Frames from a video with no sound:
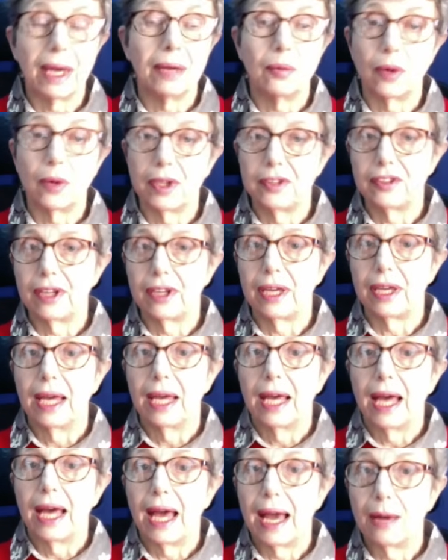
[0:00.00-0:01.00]
I wonder
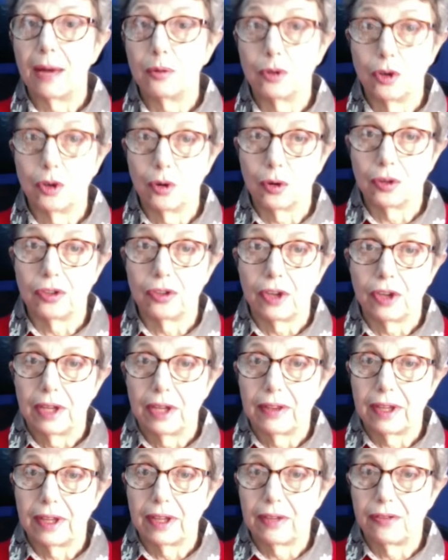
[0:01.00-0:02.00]
how good
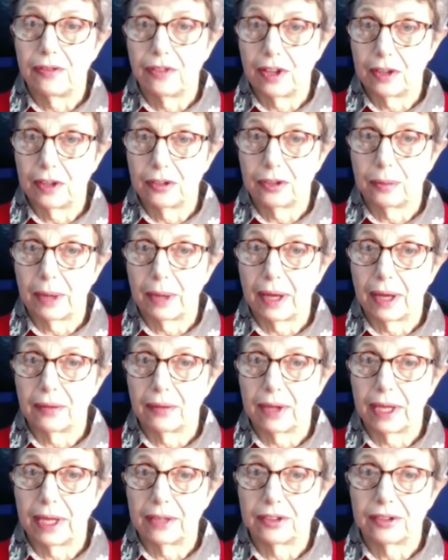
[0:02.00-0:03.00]
they felt
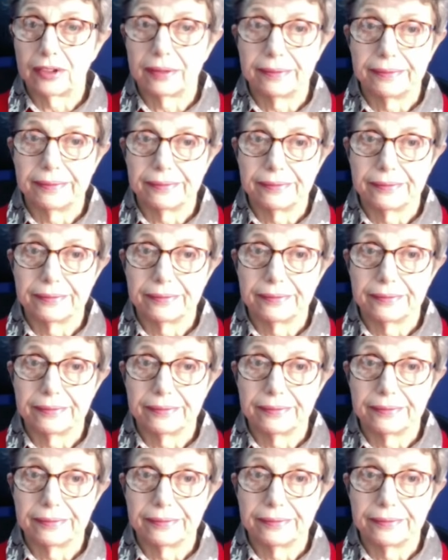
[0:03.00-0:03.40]
about that.